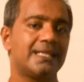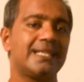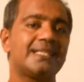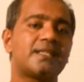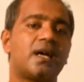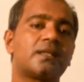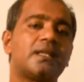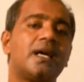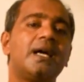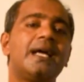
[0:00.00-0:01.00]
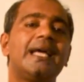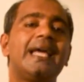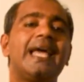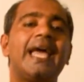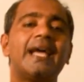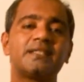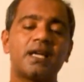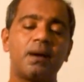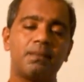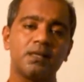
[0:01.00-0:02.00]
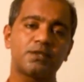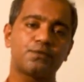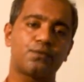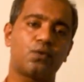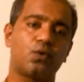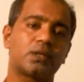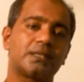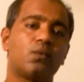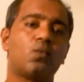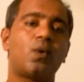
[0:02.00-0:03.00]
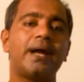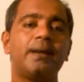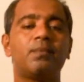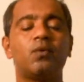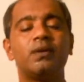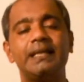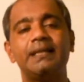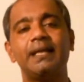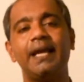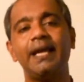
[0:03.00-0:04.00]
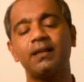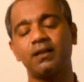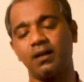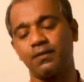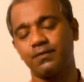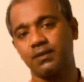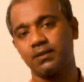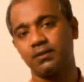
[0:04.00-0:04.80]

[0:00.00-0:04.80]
These are the examples for the wide-bodied aircraft.